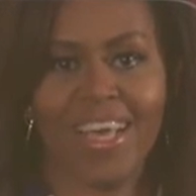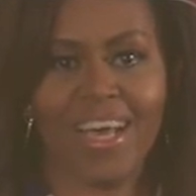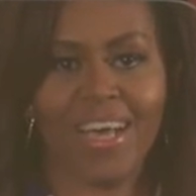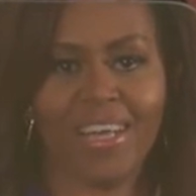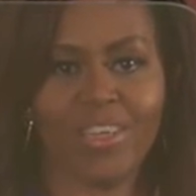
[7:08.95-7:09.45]

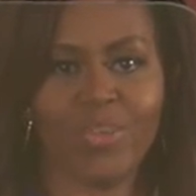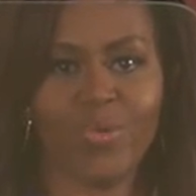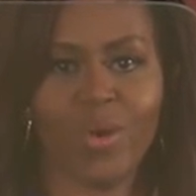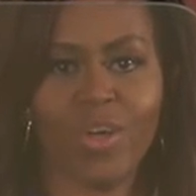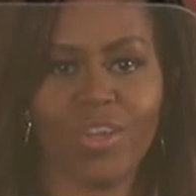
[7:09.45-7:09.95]
Uh,
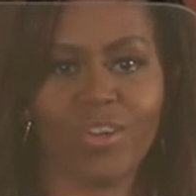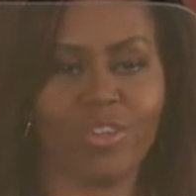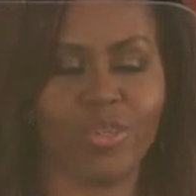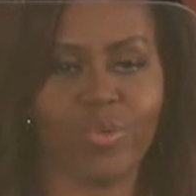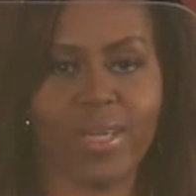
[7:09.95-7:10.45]
you all are
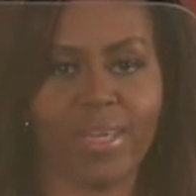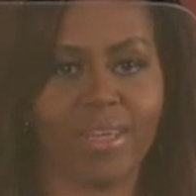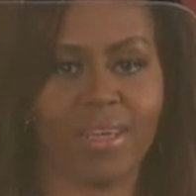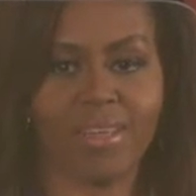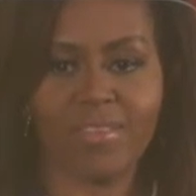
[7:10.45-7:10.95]

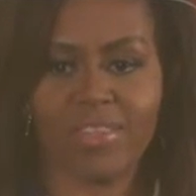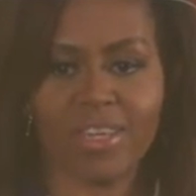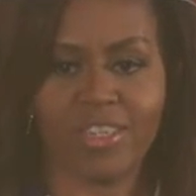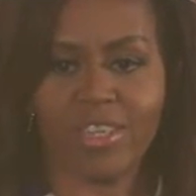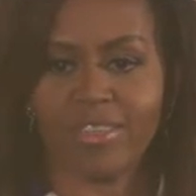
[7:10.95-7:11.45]
doing
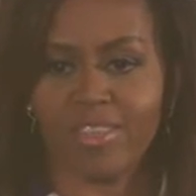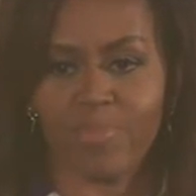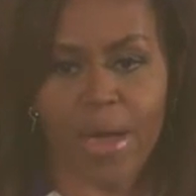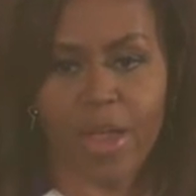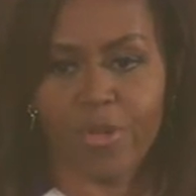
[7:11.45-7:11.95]
such
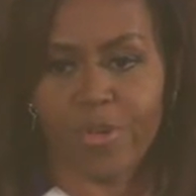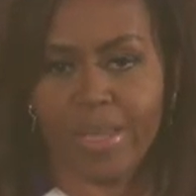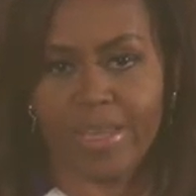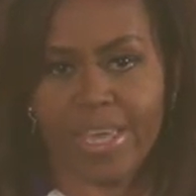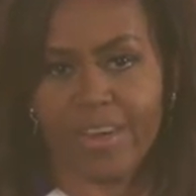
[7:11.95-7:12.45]

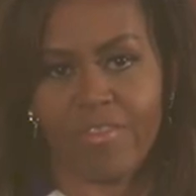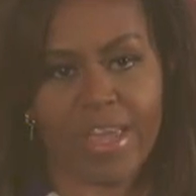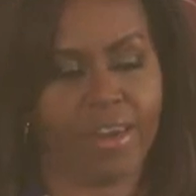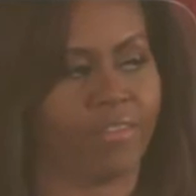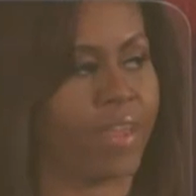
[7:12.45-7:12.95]
inspiring,
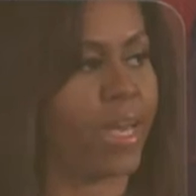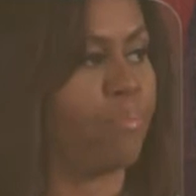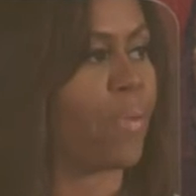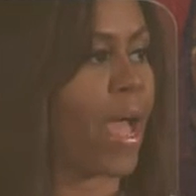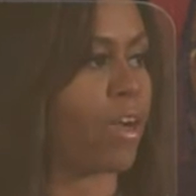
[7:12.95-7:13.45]
innovative,
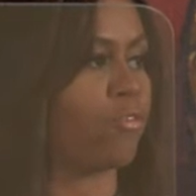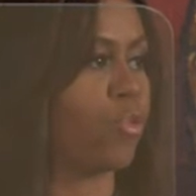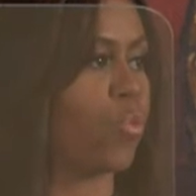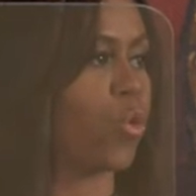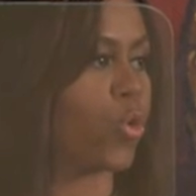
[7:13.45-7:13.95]
and
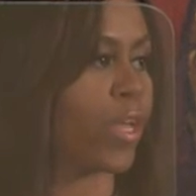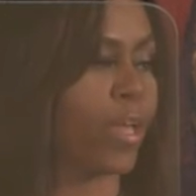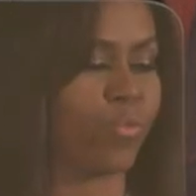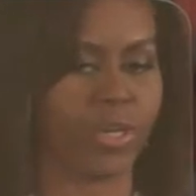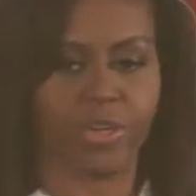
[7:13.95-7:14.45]
impactful work,
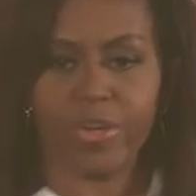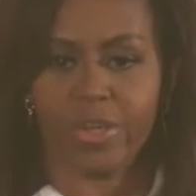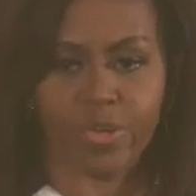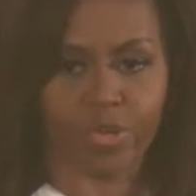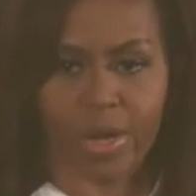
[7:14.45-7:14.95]
and we are
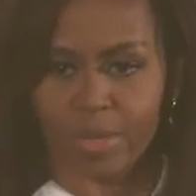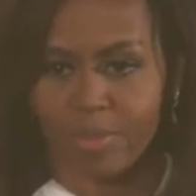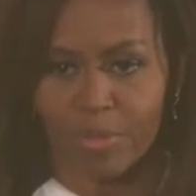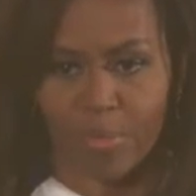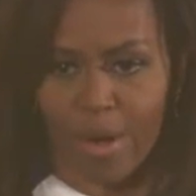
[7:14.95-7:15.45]

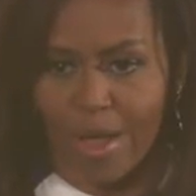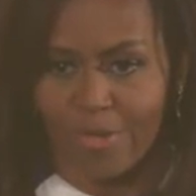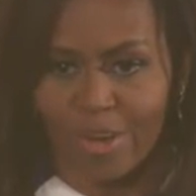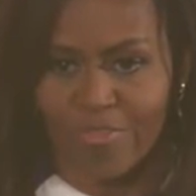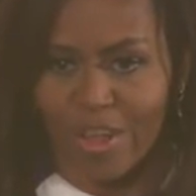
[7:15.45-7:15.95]
incredibly
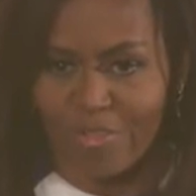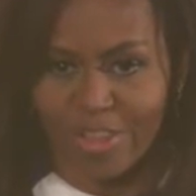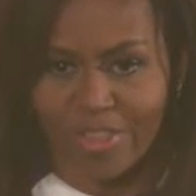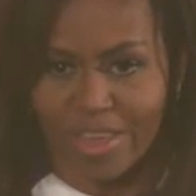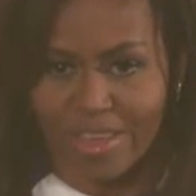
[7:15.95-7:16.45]
proud of
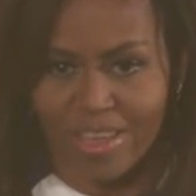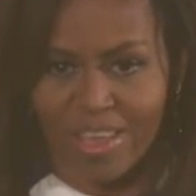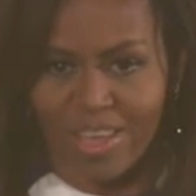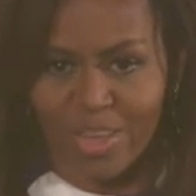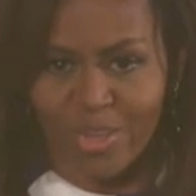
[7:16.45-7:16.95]
everything
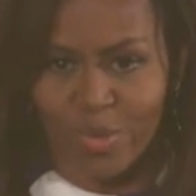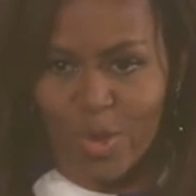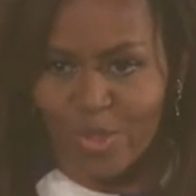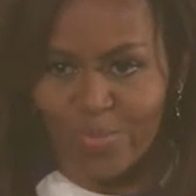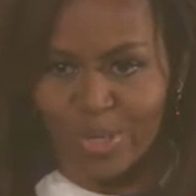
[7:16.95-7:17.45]
you
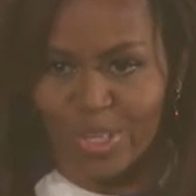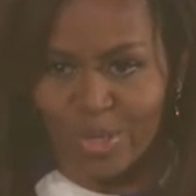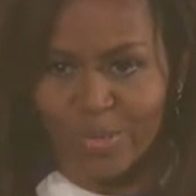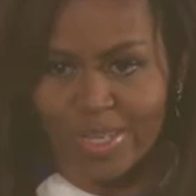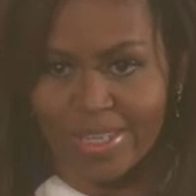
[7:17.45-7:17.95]
all have been
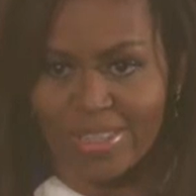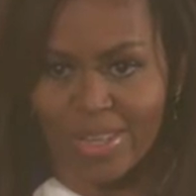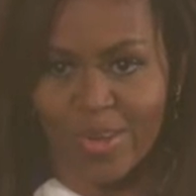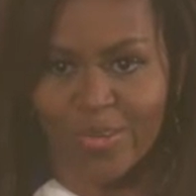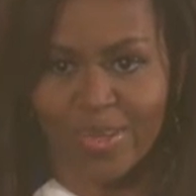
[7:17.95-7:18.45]
doing.
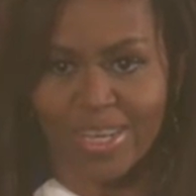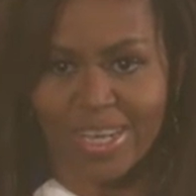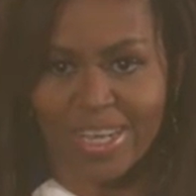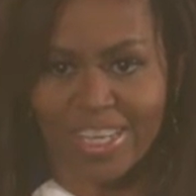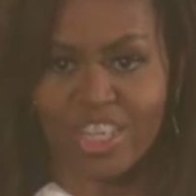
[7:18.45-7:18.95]
So
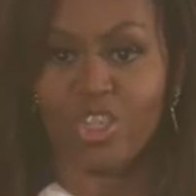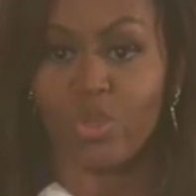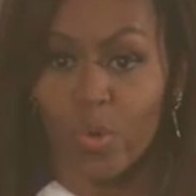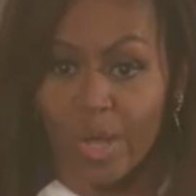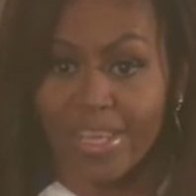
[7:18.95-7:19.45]
uh,
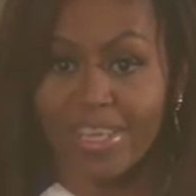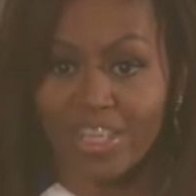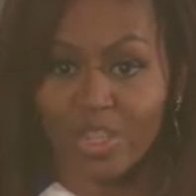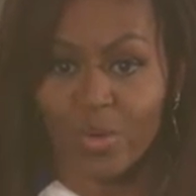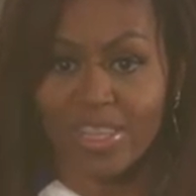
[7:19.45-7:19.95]
enjoy,
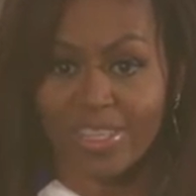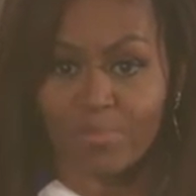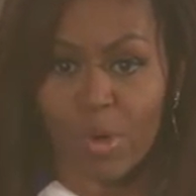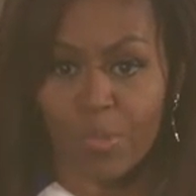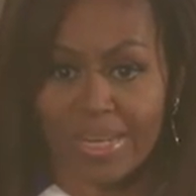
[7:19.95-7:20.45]
enjoy
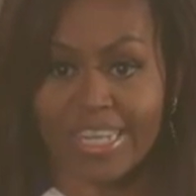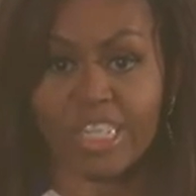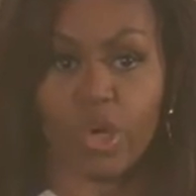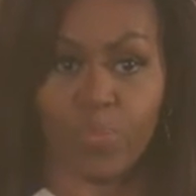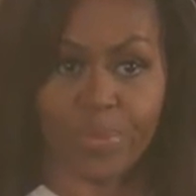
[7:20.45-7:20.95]
this moment,
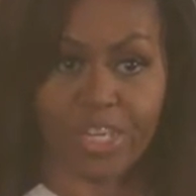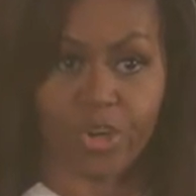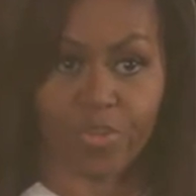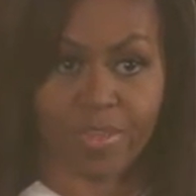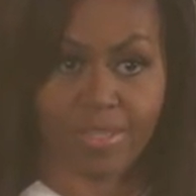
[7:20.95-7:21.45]
and don't be
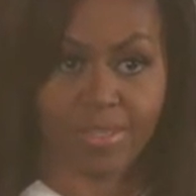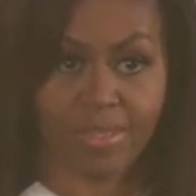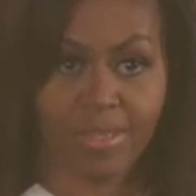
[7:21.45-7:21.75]
nervous.